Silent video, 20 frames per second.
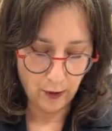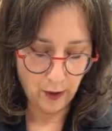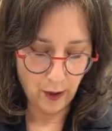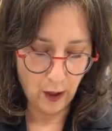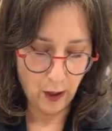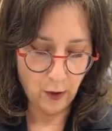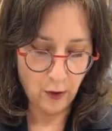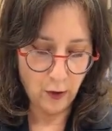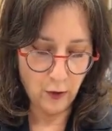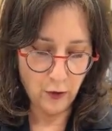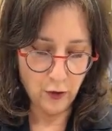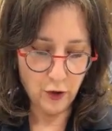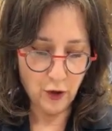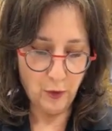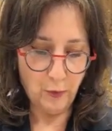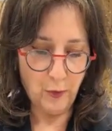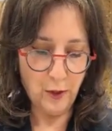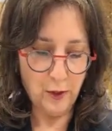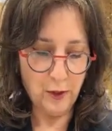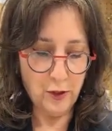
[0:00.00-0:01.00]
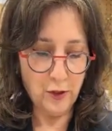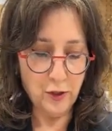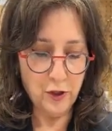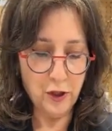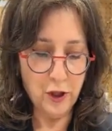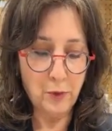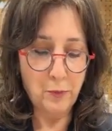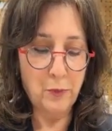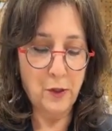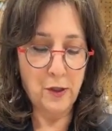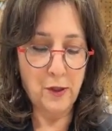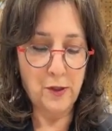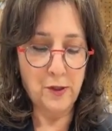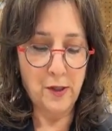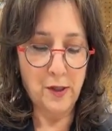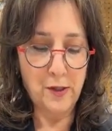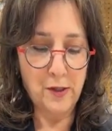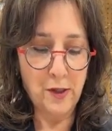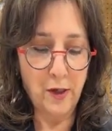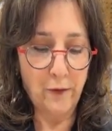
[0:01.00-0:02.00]
in a new shipment,
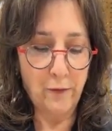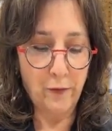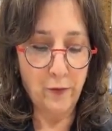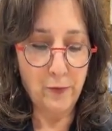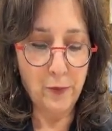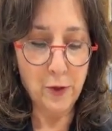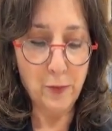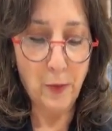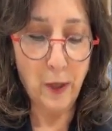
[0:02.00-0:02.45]
as I said, from